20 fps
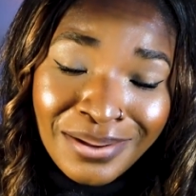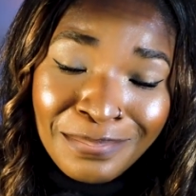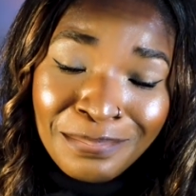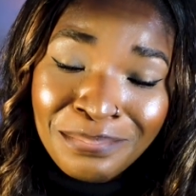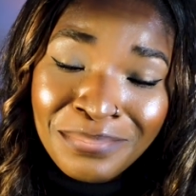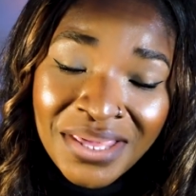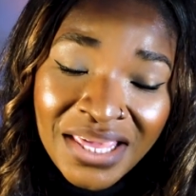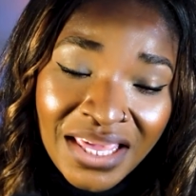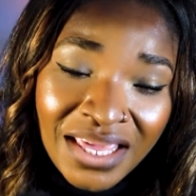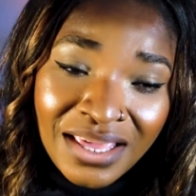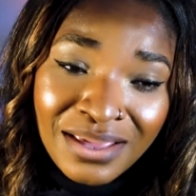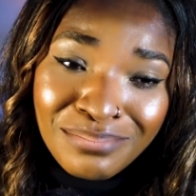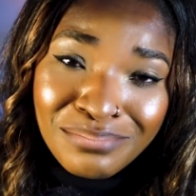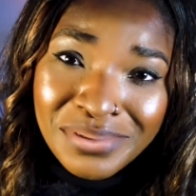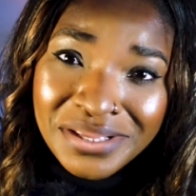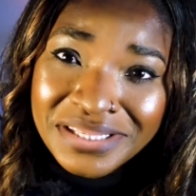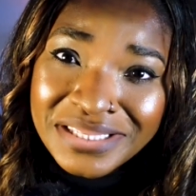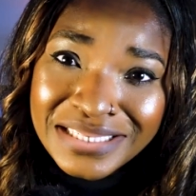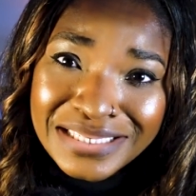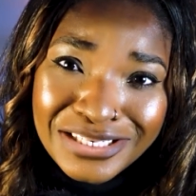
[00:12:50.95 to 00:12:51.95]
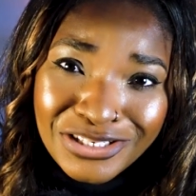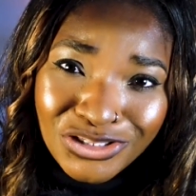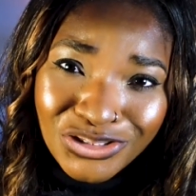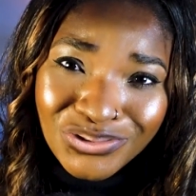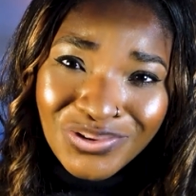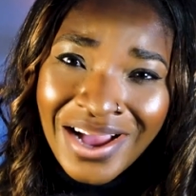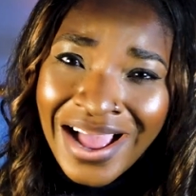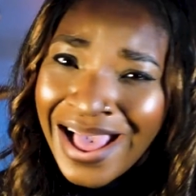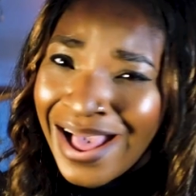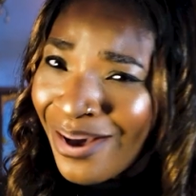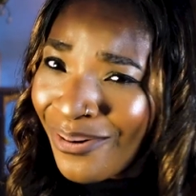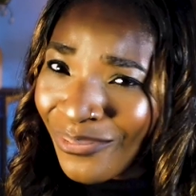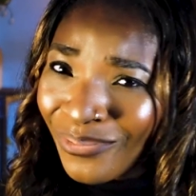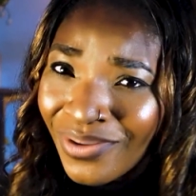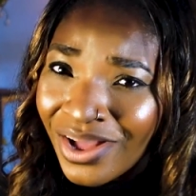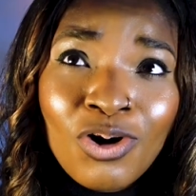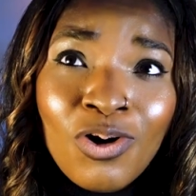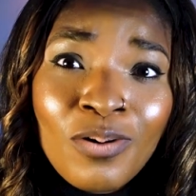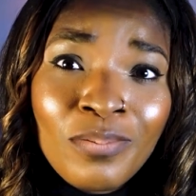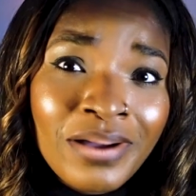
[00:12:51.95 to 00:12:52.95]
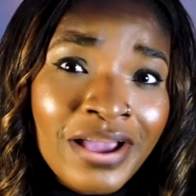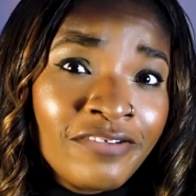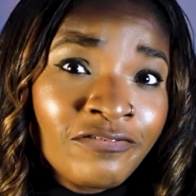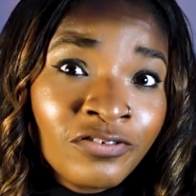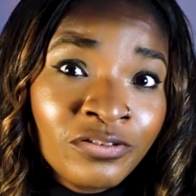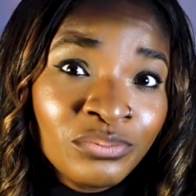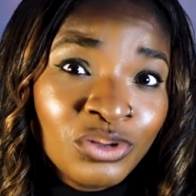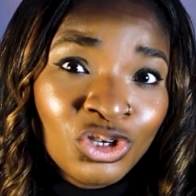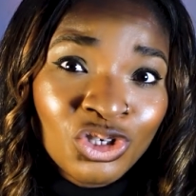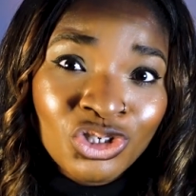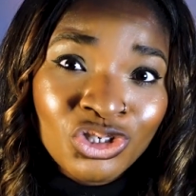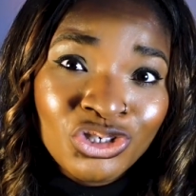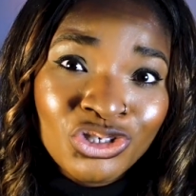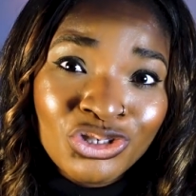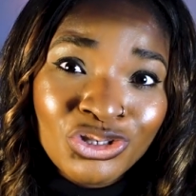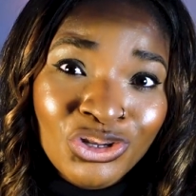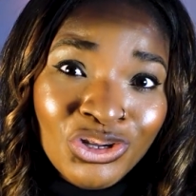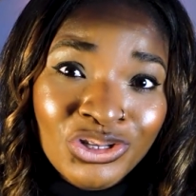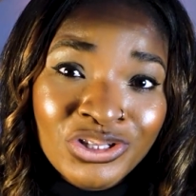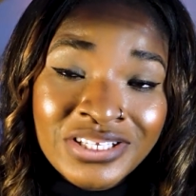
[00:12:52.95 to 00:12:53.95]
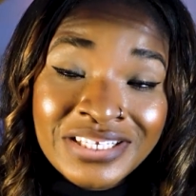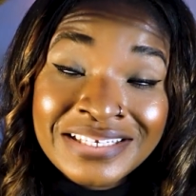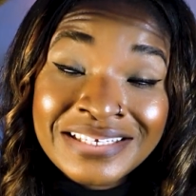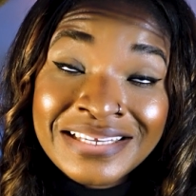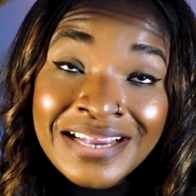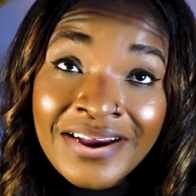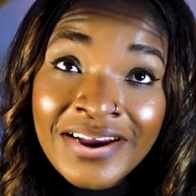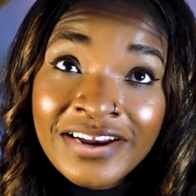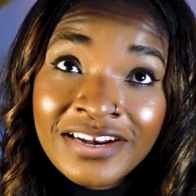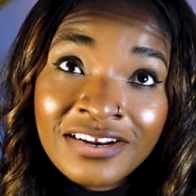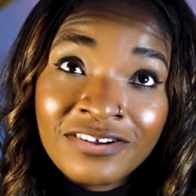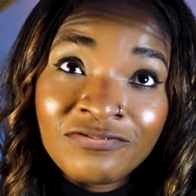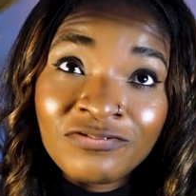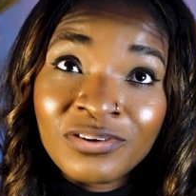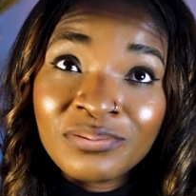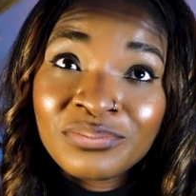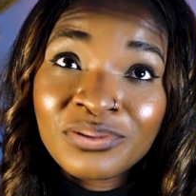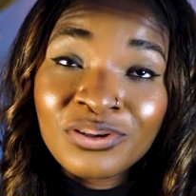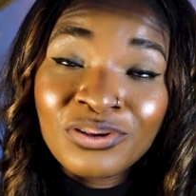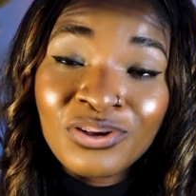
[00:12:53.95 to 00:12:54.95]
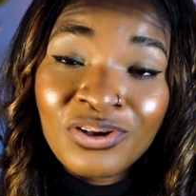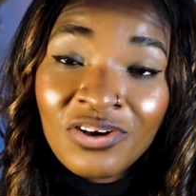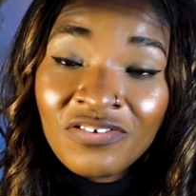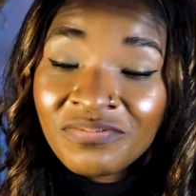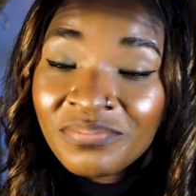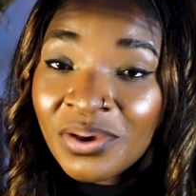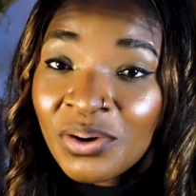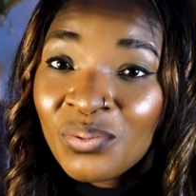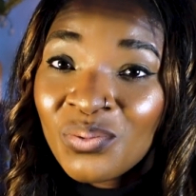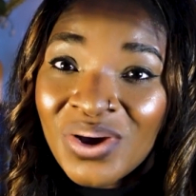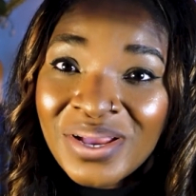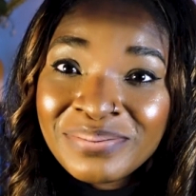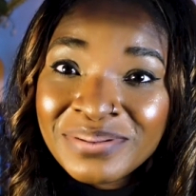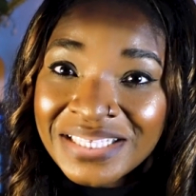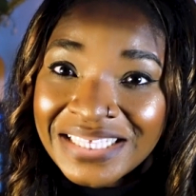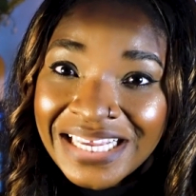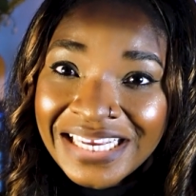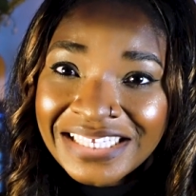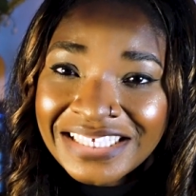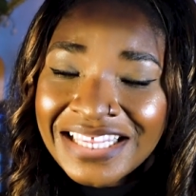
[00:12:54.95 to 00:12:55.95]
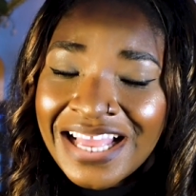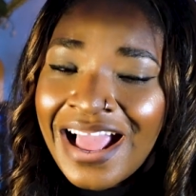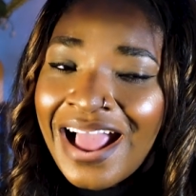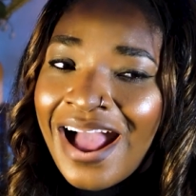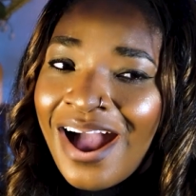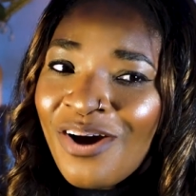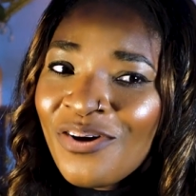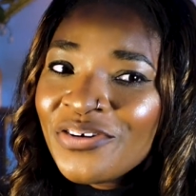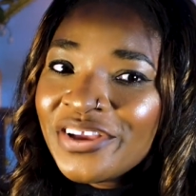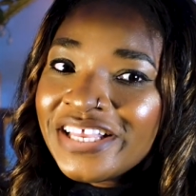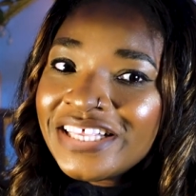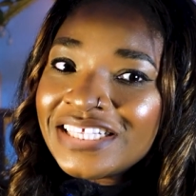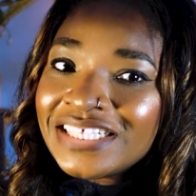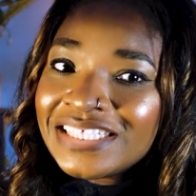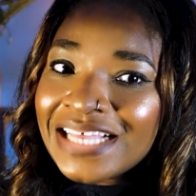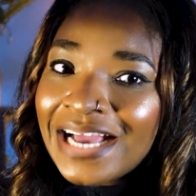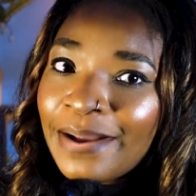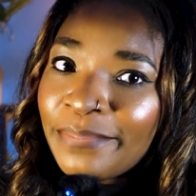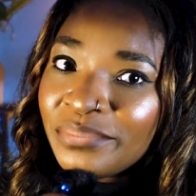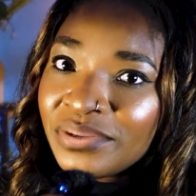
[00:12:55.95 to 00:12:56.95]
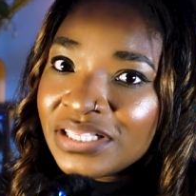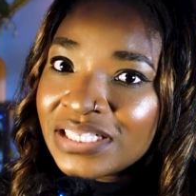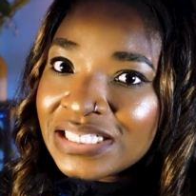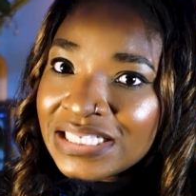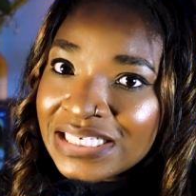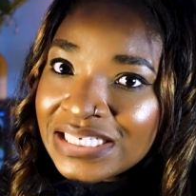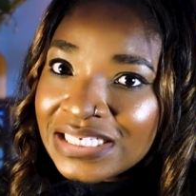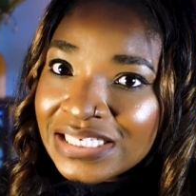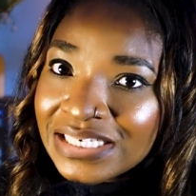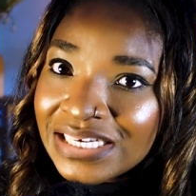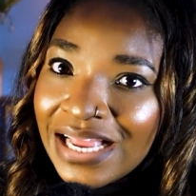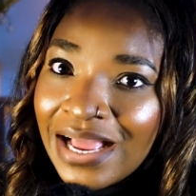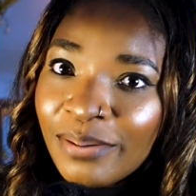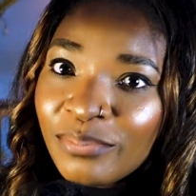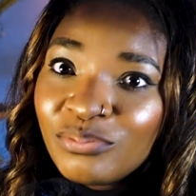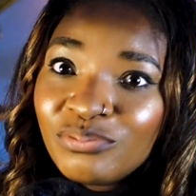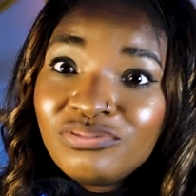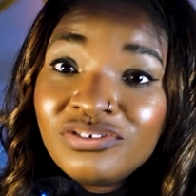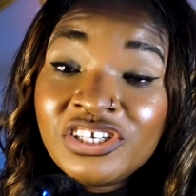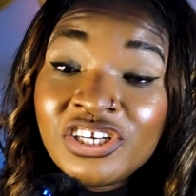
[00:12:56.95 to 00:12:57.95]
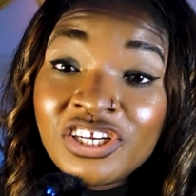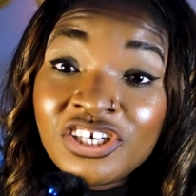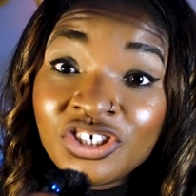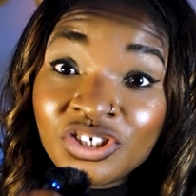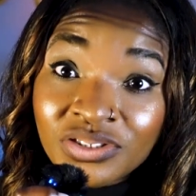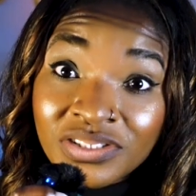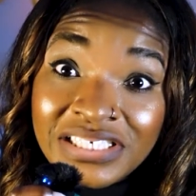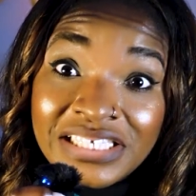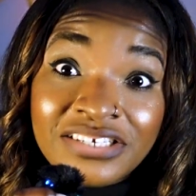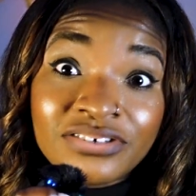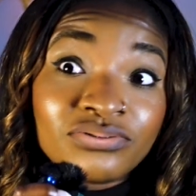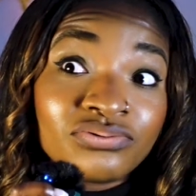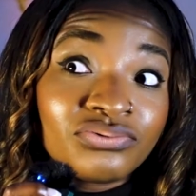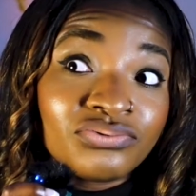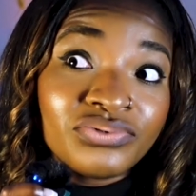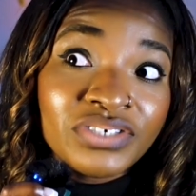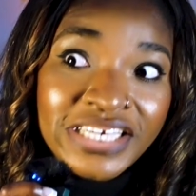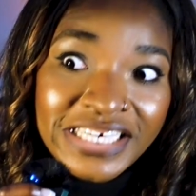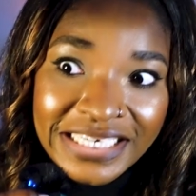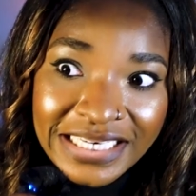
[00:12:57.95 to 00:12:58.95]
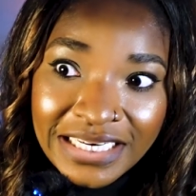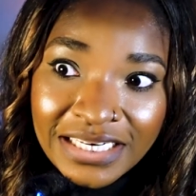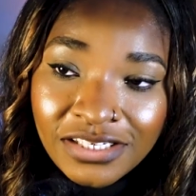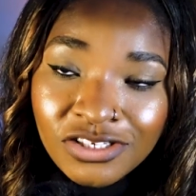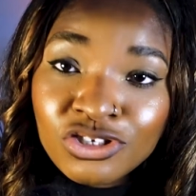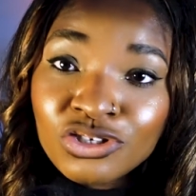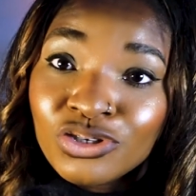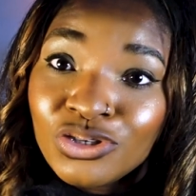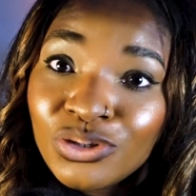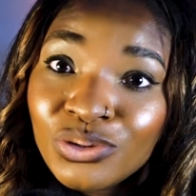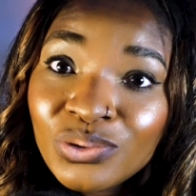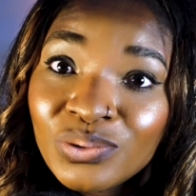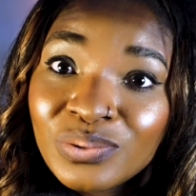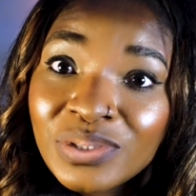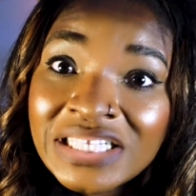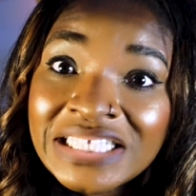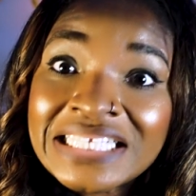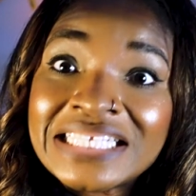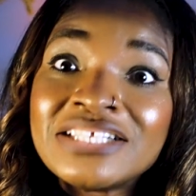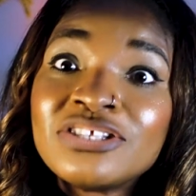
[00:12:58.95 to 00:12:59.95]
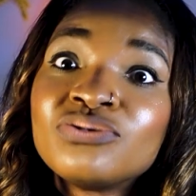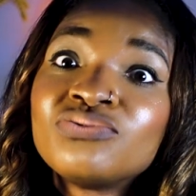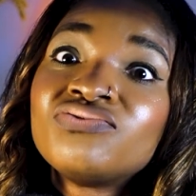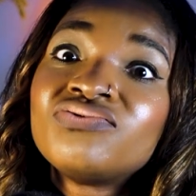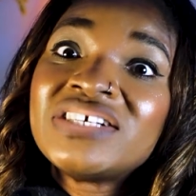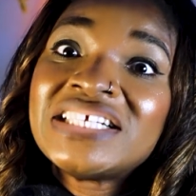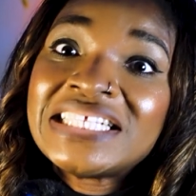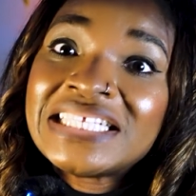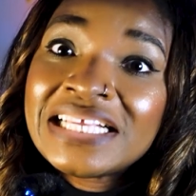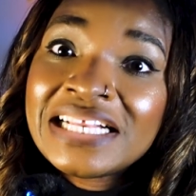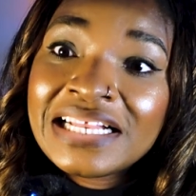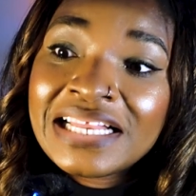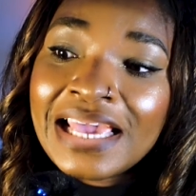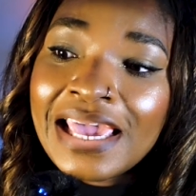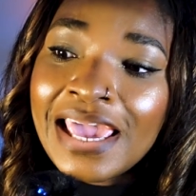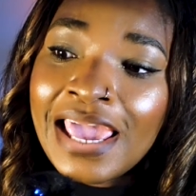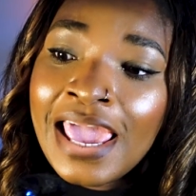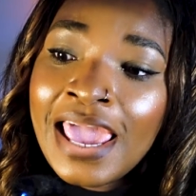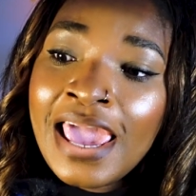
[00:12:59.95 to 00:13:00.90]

Me mislead you? How? All my information is gotten directly from the government website. How is that misleading? I'm literally reading to you what is written there.